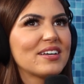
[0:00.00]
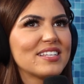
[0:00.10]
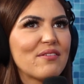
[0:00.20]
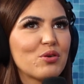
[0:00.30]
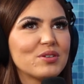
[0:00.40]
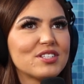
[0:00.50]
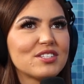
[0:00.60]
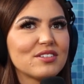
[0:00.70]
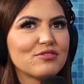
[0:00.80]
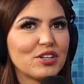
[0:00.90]
everyone's
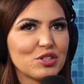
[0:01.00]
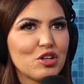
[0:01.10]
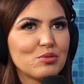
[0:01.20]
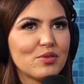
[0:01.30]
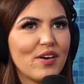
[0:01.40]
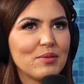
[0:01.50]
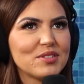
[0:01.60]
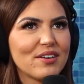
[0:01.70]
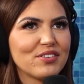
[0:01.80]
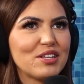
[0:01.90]
frontal lobe develops
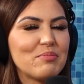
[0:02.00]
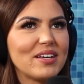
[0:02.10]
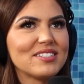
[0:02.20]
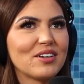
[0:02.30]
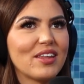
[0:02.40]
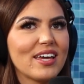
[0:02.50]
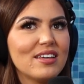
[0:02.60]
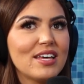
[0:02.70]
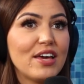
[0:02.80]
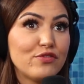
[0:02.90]
differently based on like,
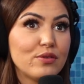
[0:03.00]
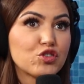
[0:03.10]
if you have